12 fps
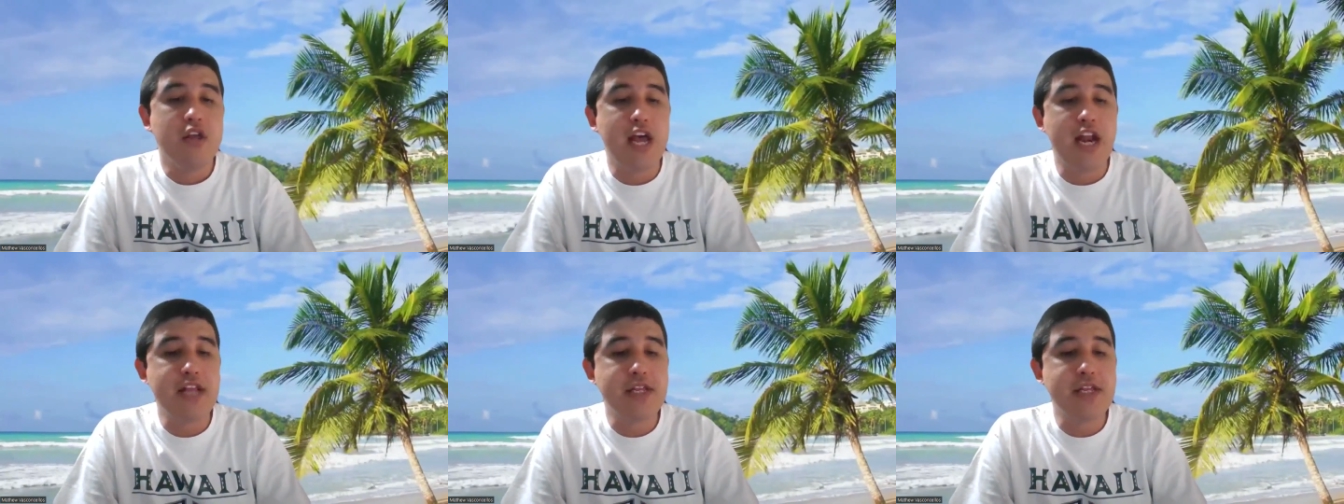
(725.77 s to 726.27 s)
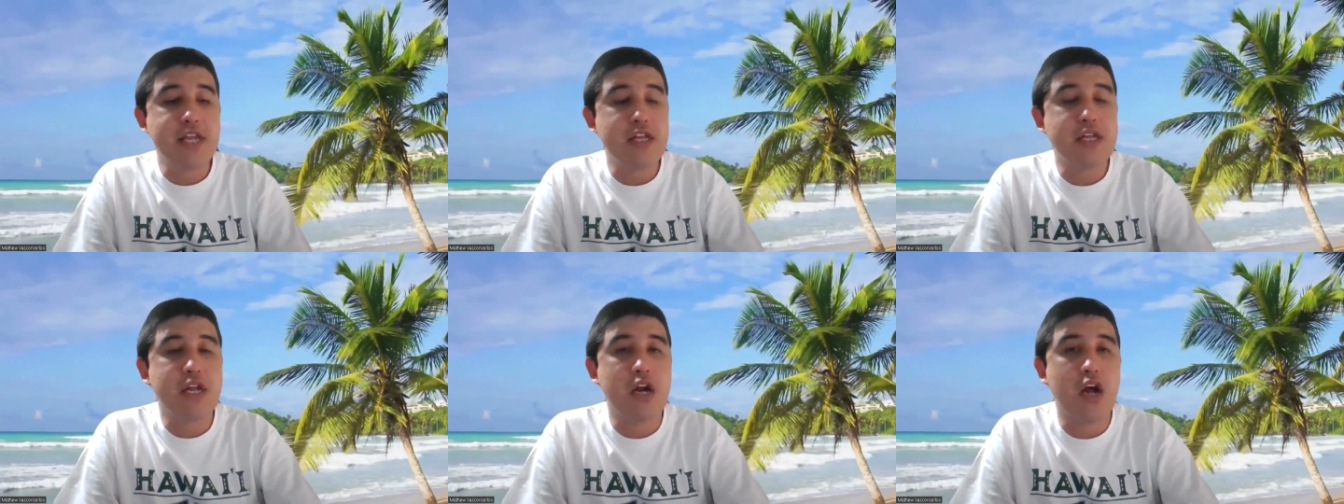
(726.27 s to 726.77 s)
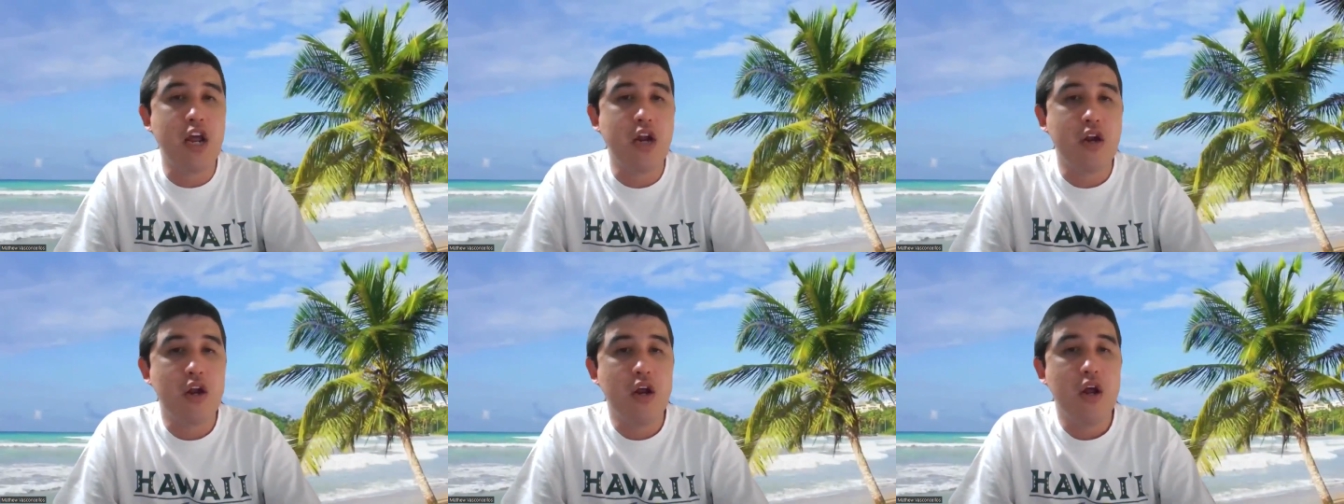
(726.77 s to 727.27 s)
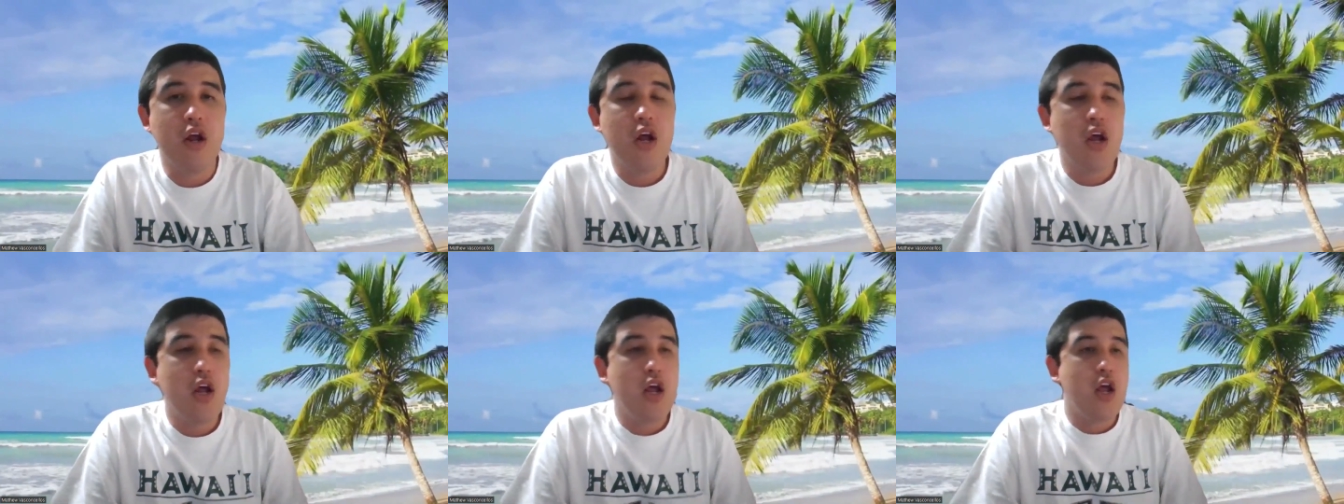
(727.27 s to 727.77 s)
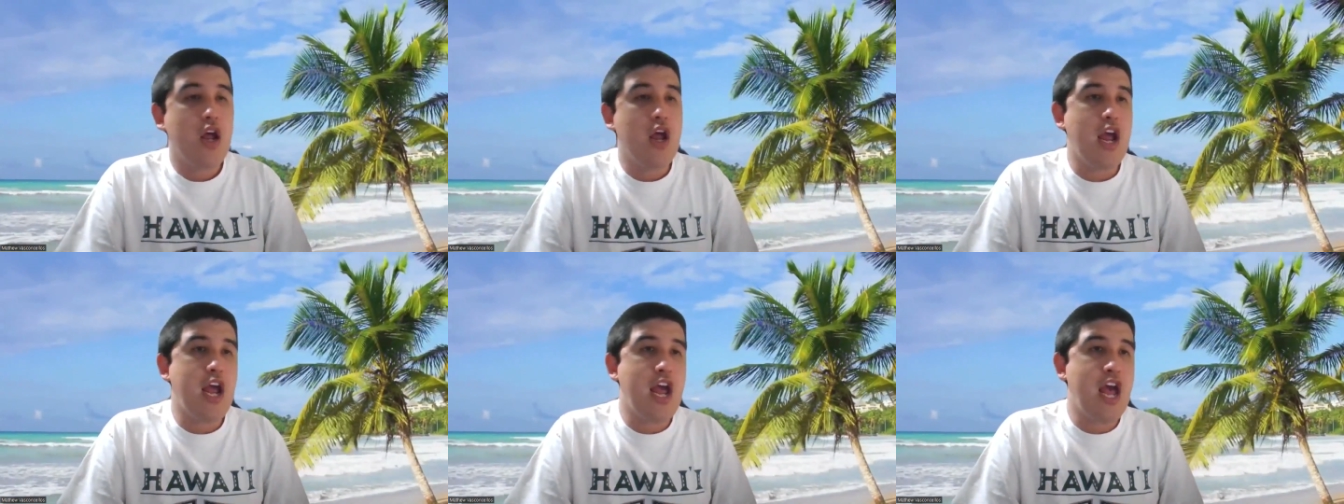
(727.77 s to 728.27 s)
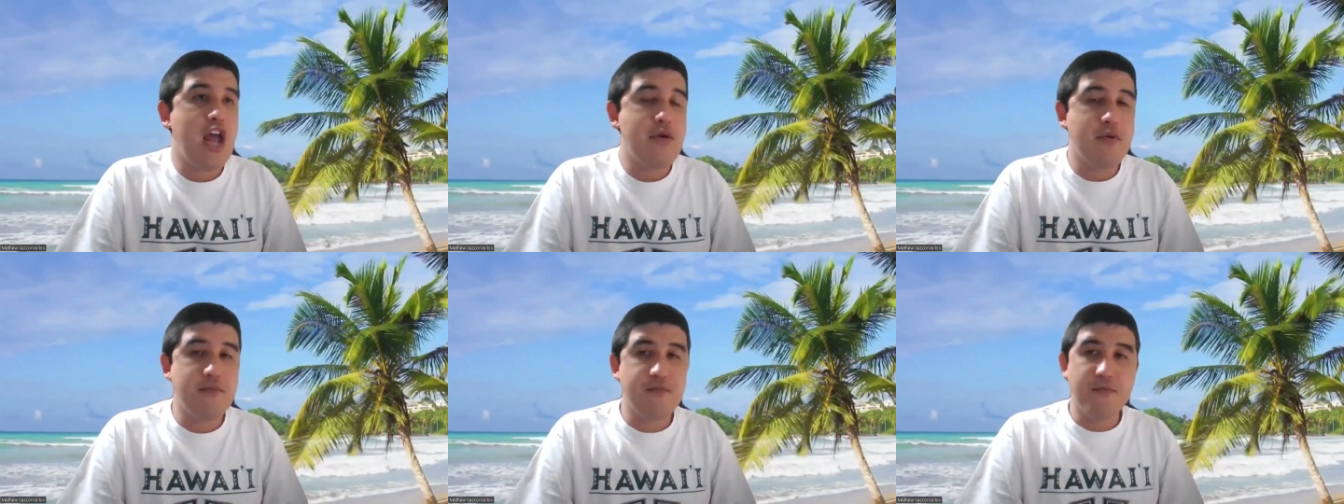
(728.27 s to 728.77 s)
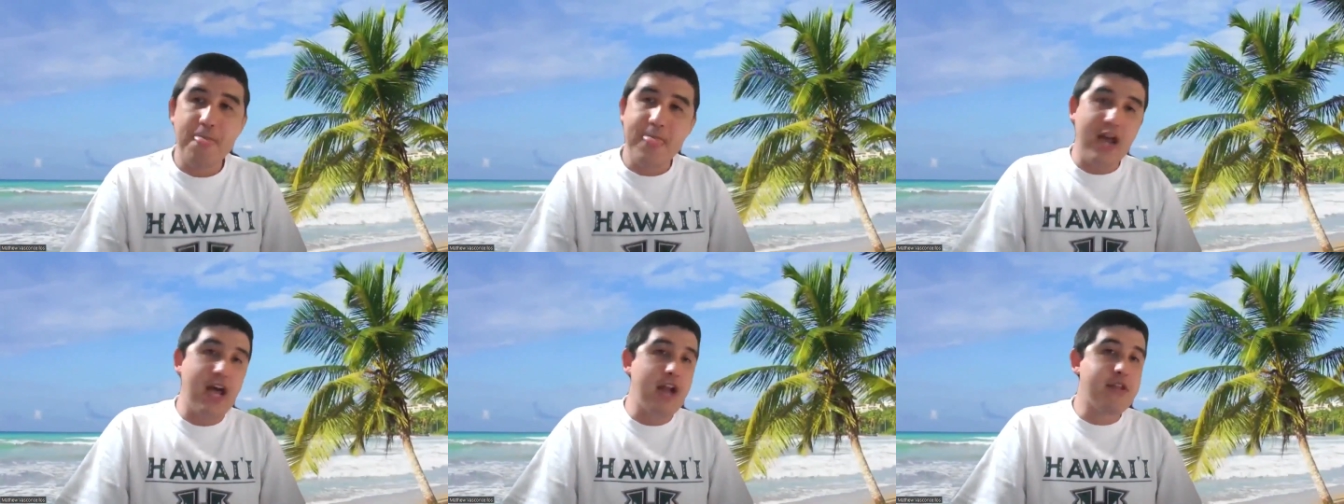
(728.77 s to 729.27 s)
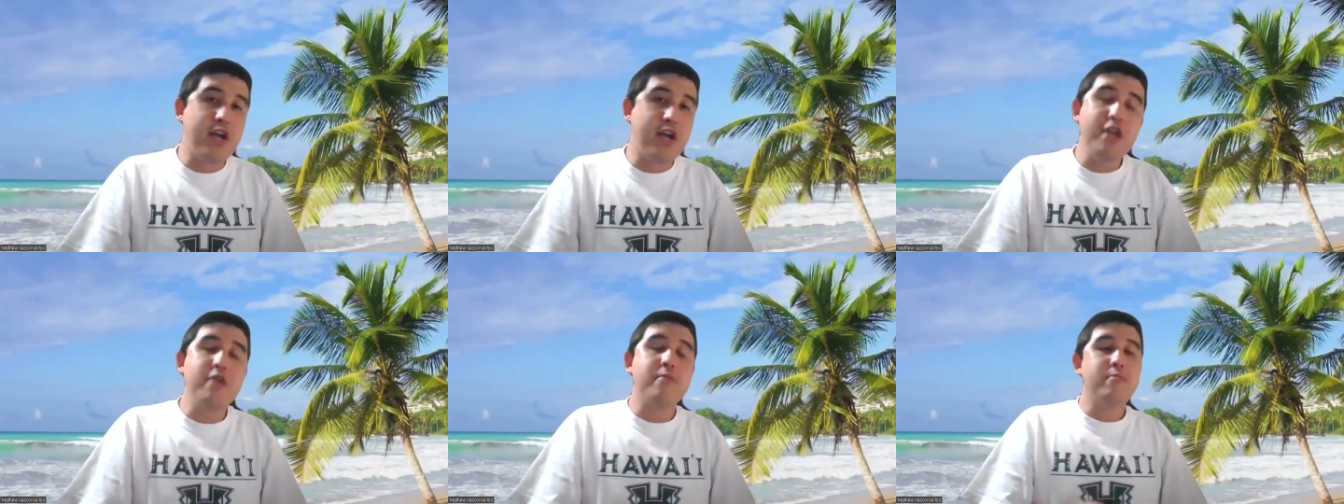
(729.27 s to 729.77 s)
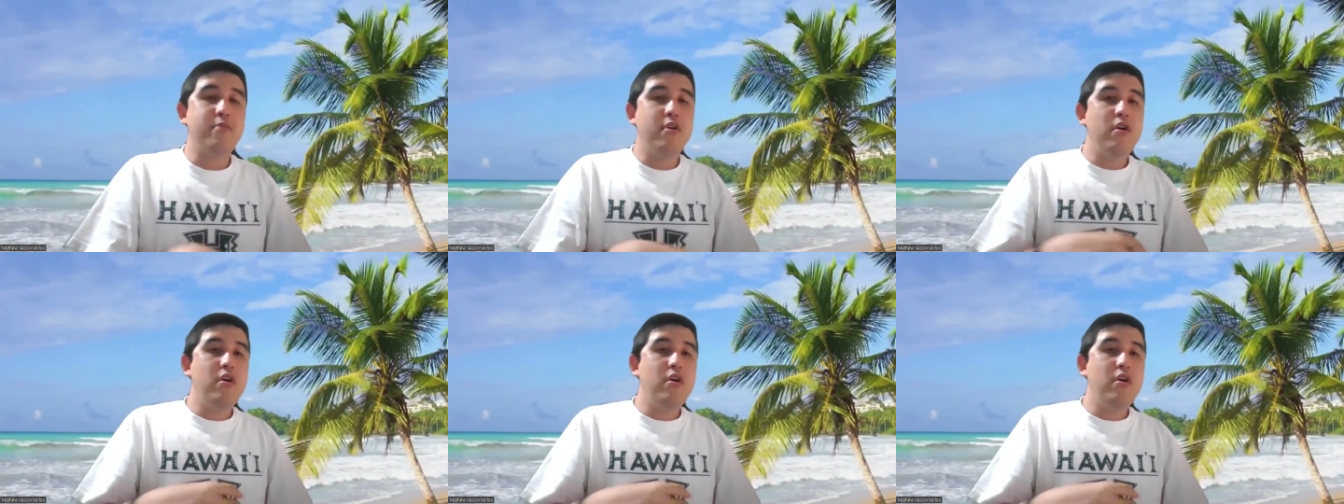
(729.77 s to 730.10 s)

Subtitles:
He had 18 tonight. And I got to tell you,